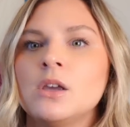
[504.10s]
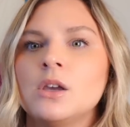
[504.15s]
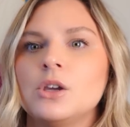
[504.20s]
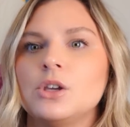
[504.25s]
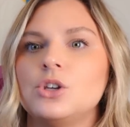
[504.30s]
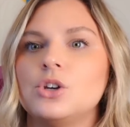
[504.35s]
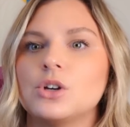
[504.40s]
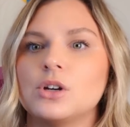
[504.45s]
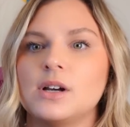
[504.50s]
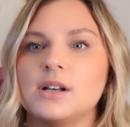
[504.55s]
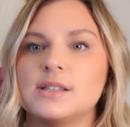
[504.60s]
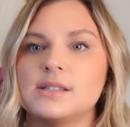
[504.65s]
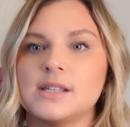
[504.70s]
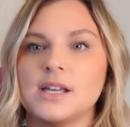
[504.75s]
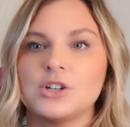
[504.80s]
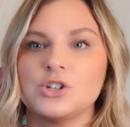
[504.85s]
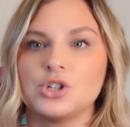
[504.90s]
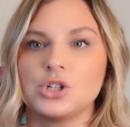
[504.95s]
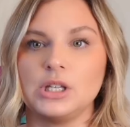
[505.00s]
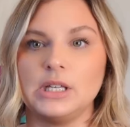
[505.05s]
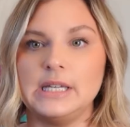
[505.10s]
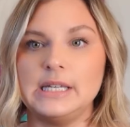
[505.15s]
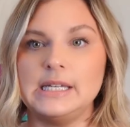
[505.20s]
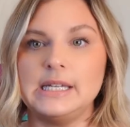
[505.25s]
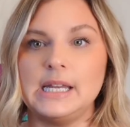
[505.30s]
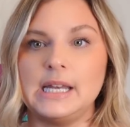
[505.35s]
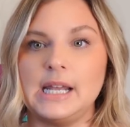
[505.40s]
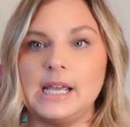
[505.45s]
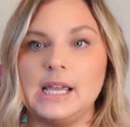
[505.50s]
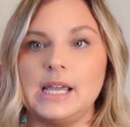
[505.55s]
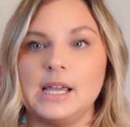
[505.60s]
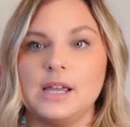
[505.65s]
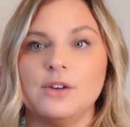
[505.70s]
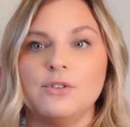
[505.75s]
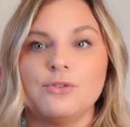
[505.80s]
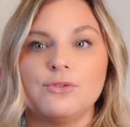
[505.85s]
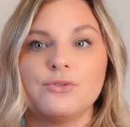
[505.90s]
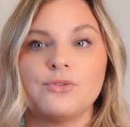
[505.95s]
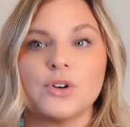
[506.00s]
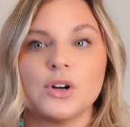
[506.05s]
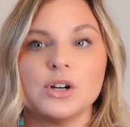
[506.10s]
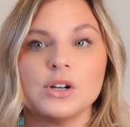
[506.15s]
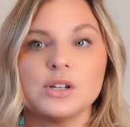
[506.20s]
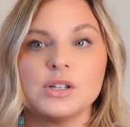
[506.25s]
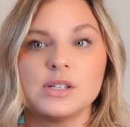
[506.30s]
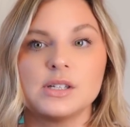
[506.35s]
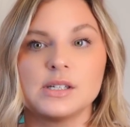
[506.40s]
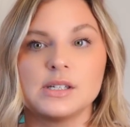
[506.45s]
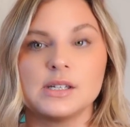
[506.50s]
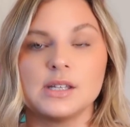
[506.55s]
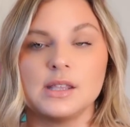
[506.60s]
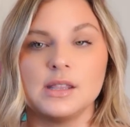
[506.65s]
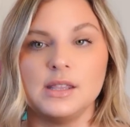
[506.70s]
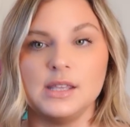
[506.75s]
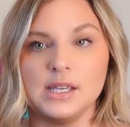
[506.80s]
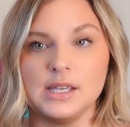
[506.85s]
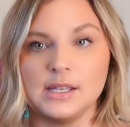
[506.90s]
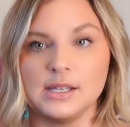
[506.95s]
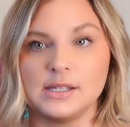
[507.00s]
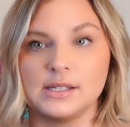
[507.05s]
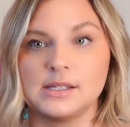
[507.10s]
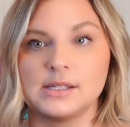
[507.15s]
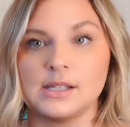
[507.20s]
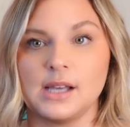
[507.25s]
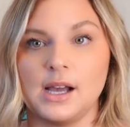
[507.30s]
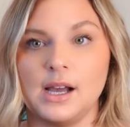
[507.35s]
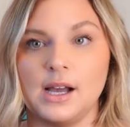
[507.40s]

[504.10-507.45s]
You're essentially knitting first this